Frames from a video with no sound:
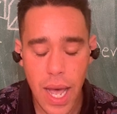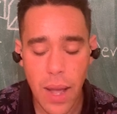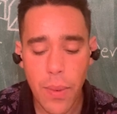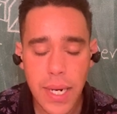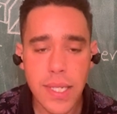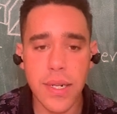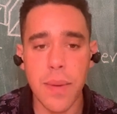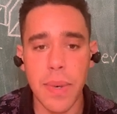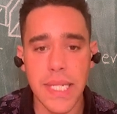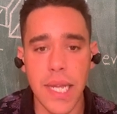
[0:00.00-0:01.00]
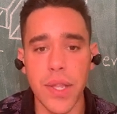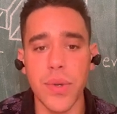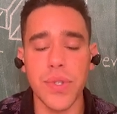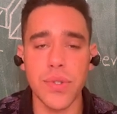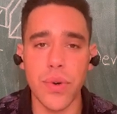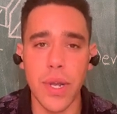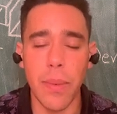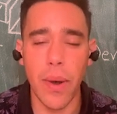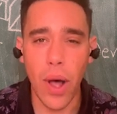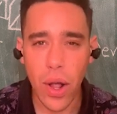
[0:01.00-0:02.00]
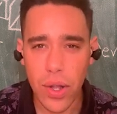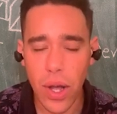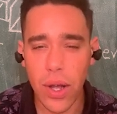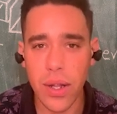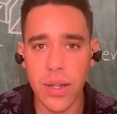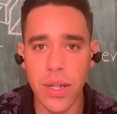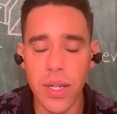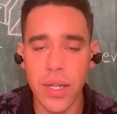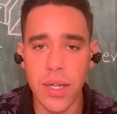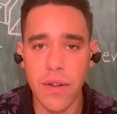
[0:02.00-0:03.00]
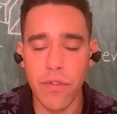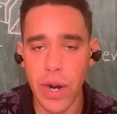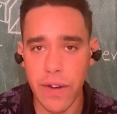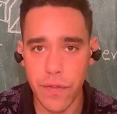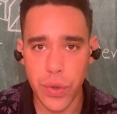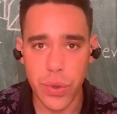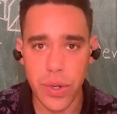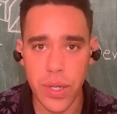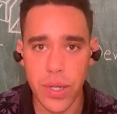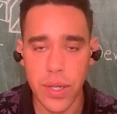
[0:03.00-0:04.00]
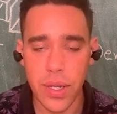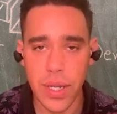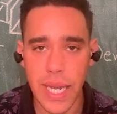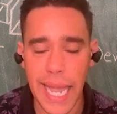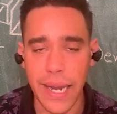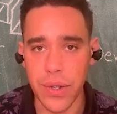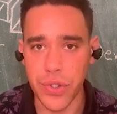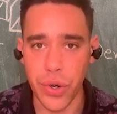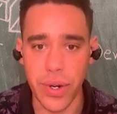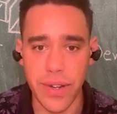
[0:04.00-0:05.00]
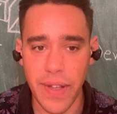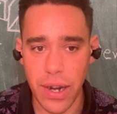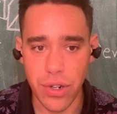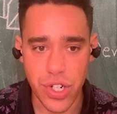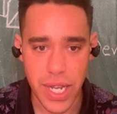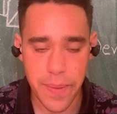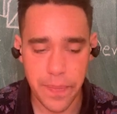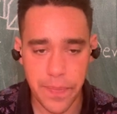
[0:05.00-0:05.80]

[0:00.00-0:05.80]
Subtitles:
I want to start by telling you a story about alcohol, fried food, and alternative energy.